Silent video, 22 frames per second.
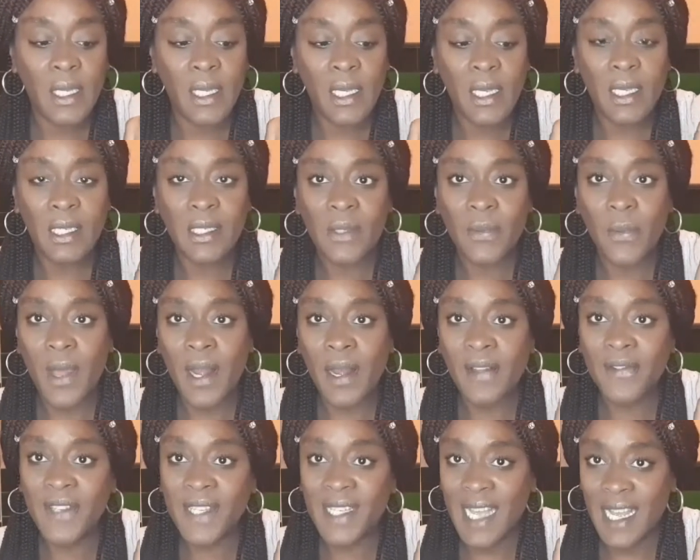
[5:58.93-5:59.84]
is
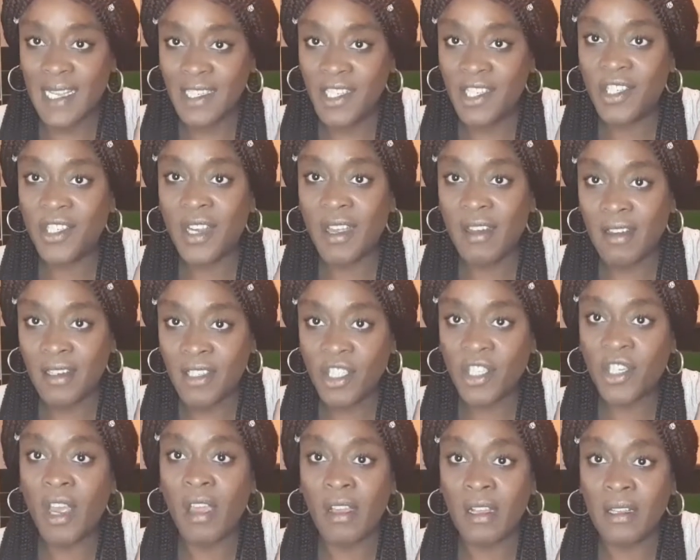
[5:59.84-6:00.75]
one of Sadie Chunk
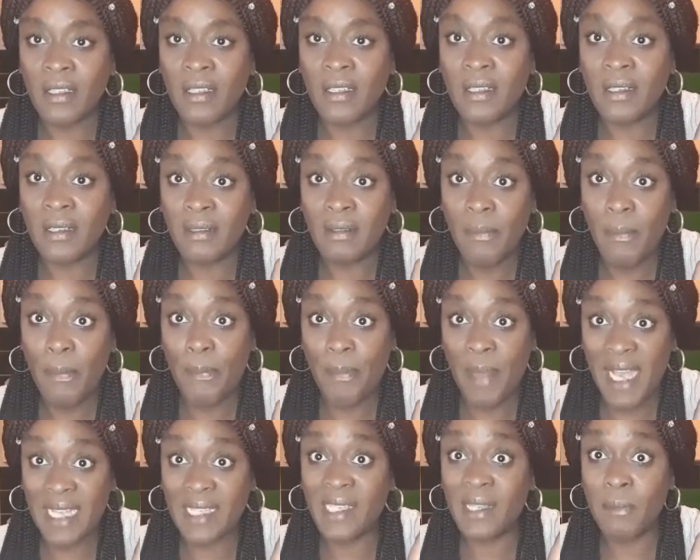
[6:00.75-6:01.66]
Chunk's
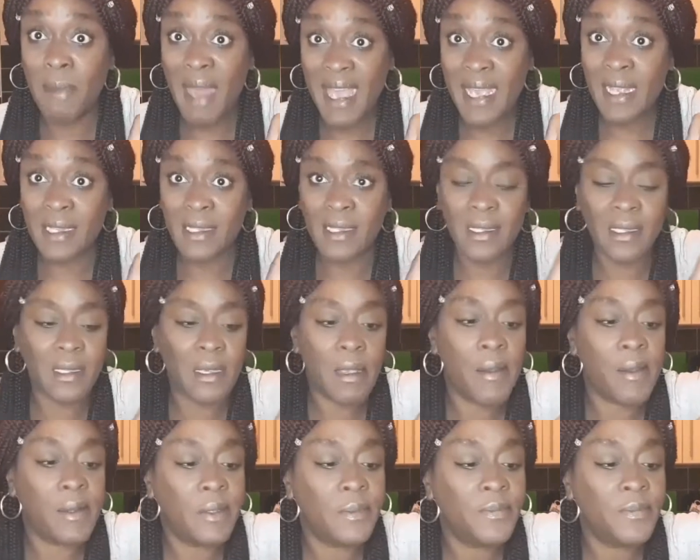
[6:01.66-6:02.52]
best mates.